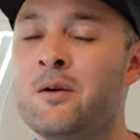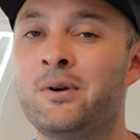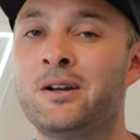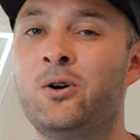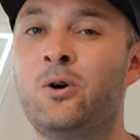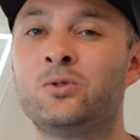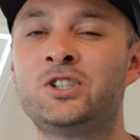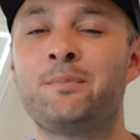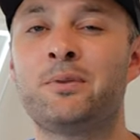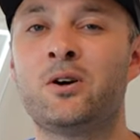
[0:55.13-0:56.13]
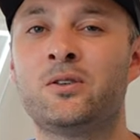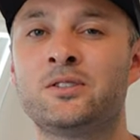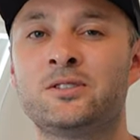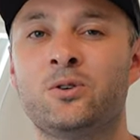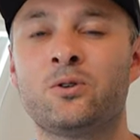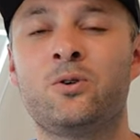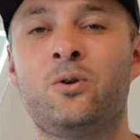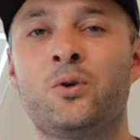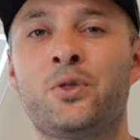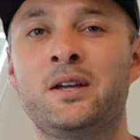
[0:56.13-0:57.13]
Bryn Hall jumping on to talk
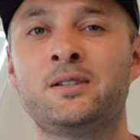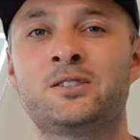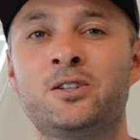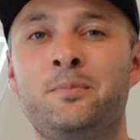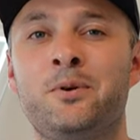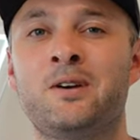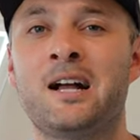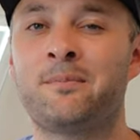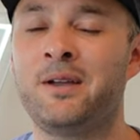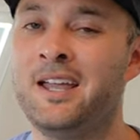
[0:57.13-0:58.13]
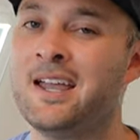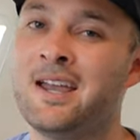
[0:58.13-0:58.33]
all things Super Rugby,